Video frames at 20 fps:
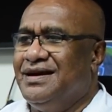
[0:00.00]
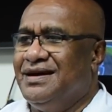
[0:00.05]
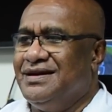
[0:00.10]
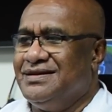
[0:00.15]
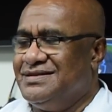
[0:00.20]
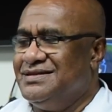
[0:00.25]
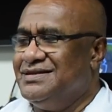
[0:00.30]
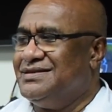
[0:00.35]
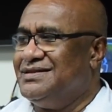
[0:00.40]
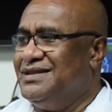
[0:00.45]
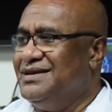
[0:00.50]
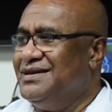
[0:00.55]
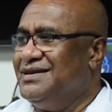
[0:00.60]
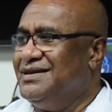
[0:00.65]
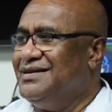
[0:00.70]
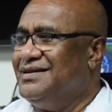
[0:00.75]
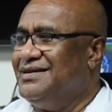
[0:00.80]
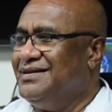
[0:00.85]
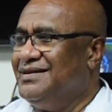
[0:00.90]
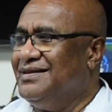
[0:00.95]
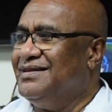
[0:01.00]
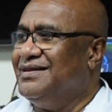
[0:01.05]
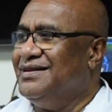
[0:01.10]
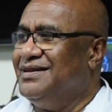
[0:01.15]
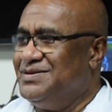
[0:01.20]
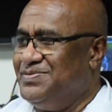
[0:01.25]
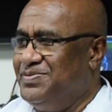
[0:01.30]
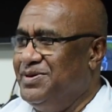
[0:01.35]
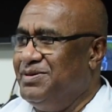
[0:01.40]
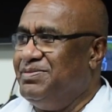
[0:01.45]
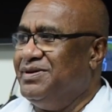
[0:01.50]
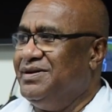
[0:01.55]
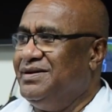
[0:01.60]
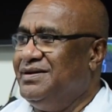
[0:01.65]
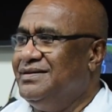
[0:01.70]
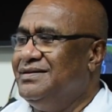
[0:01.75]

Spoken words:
assisting its people.